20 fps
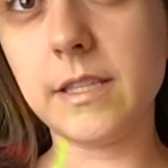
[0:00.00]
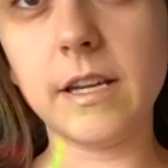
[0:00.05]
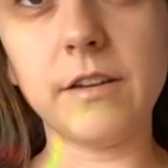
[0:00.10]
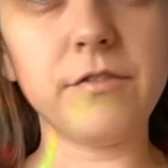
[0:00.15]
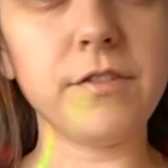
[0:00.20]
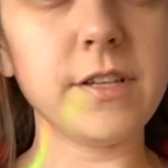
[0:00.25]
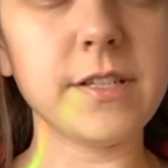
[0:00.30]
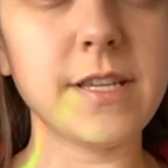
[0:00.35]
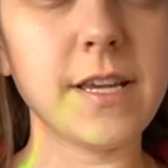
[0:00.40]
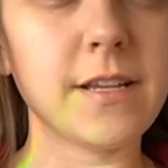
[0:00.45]

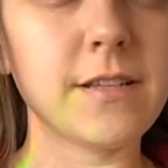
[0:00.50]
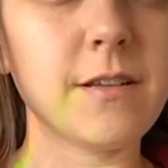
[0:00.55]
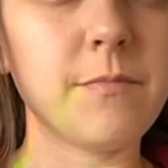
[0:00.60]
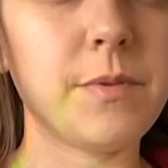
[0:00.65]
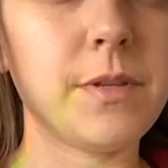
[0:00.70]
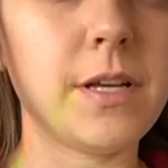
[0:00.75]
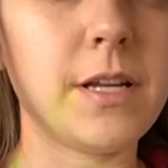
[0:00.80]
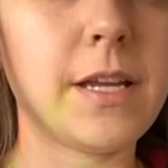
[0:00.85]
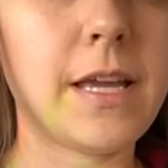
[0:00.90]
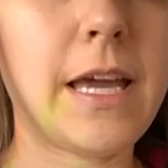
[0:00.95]
definitely takes up
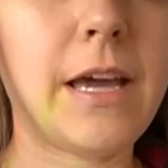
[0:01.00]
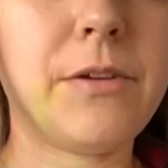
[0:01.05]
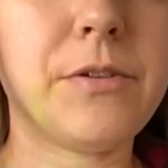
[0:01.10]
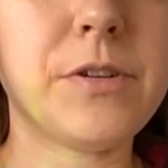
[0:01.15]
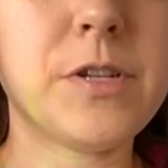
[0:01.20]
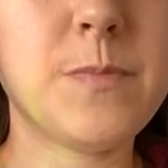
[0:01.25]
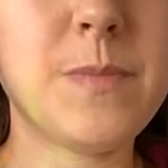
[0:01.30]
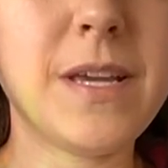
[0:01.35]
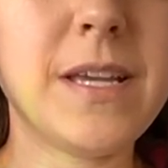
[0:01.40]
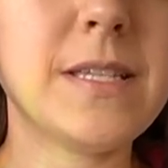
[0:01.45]
a lot of
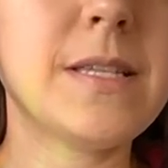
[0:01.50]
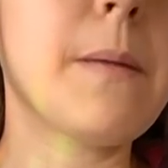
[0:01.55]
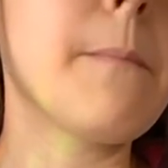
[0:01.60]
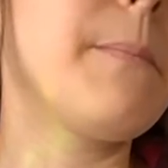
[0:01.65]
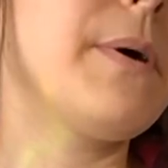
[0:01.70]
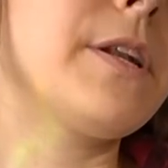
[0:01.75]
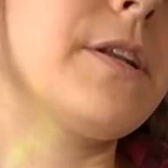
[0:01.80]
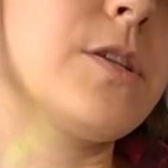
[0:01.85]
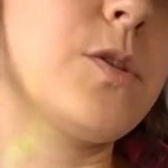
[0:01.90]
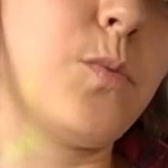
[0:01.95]
counter space,
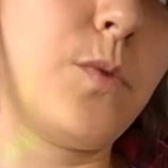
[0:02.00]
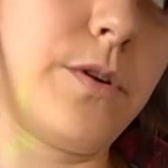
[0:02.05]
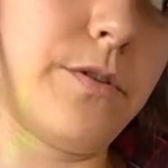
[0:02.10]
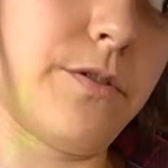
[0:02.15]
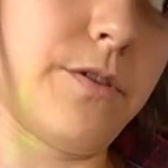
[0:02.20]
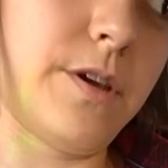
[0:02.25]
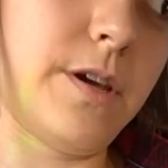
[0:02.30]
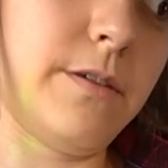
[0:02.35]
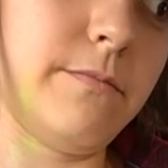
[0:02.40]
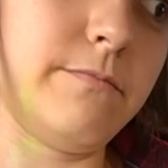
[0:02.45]
but it's
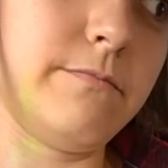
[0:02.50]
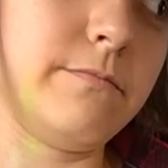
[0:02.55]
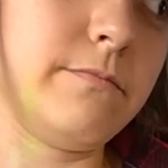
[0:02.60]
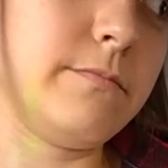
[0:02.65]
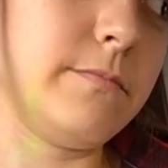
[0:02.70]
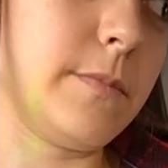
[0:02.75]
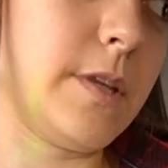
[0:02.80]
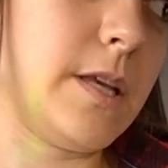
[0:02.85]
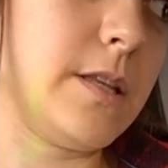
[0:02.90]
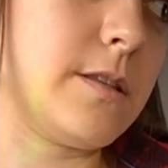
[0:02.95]
worth it.
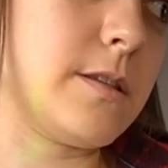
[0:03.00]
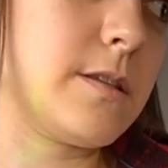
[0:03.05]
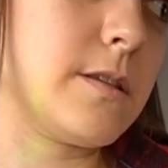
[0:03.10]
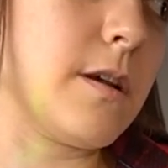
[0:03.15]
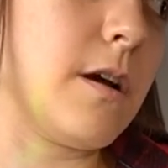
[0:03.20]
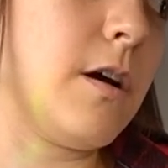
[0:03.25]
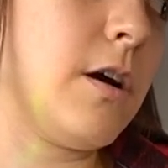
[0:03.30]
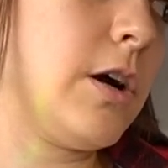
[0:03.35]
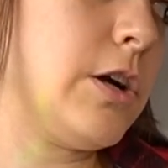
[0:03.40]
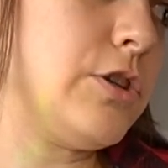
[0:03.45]
It's
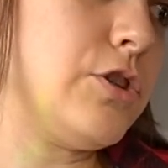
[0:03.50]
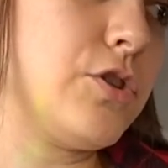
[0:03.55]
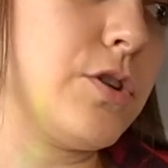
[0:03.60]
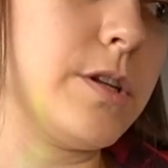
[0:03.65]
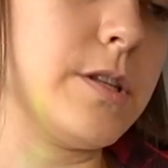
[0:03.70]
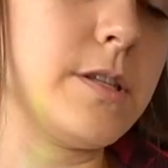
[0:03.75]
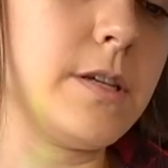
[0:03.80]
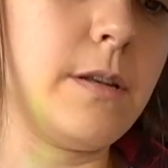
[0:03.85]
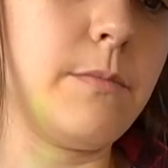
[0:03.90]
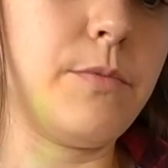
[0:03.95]

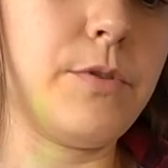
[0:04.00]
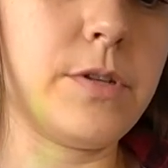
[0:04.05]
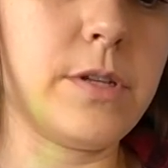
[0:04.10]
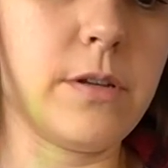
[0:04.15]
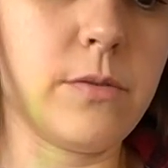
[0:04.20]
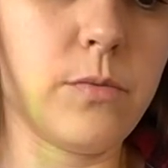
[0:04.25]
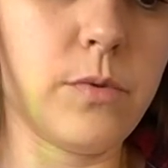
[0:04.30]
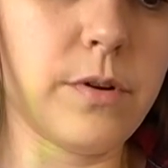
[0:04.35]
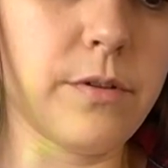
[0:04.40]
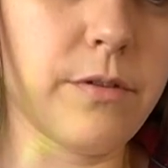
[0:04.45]

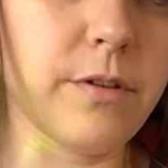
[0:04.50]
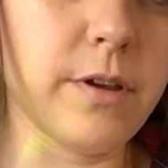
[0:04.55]
110% worth